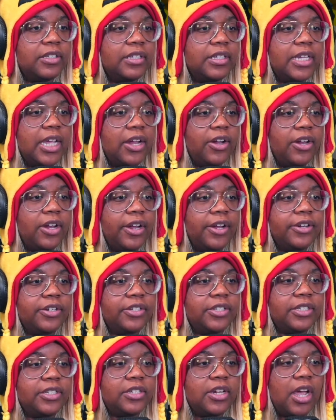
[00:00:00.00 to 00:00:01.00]
Your
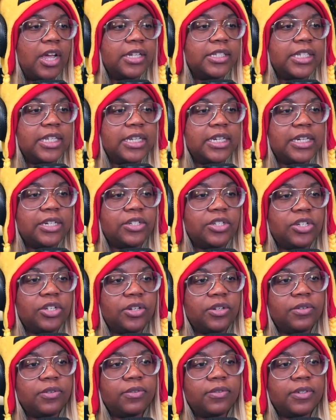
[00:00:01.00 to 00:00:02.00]
dog's eating it
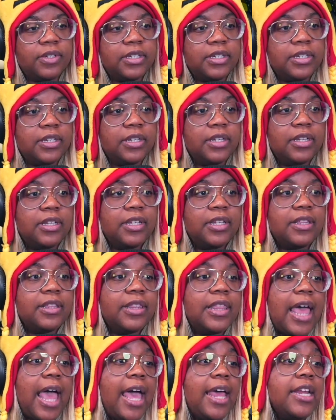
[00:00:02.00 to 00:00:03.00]
too.
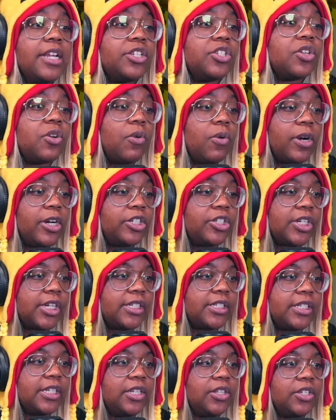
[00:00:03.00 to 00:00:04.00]
That is
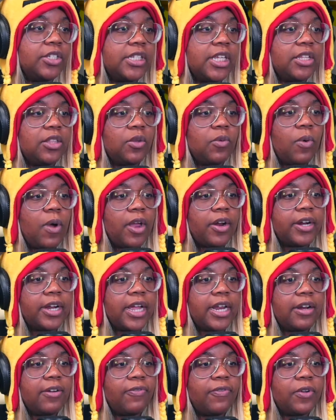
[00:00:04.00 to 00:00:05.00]
gorgeous. It looks like the water
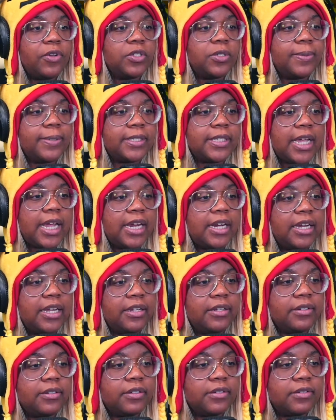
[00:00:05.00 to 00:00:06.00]
kind of froze beside
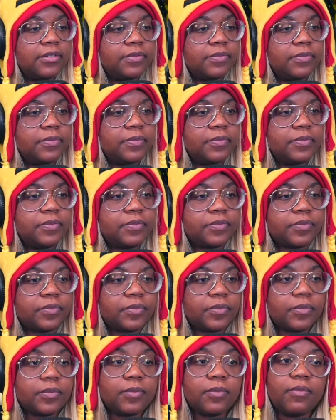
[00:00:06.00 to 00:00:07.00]
it.
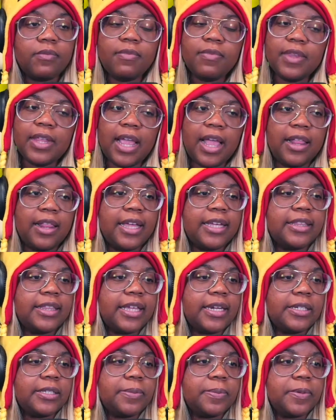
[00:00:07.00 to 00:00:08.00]
I like
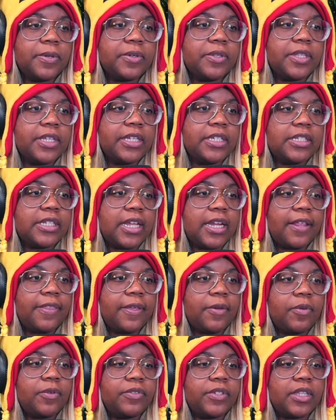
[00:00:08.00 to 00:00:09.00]
that it's blue on the inside. I
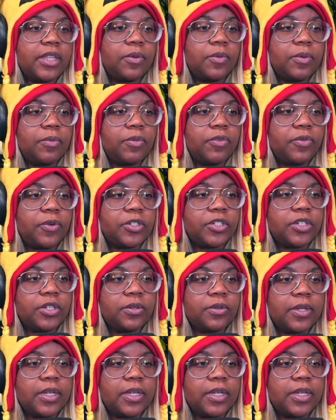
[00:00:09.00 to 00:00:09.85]
think we've seen that one before too.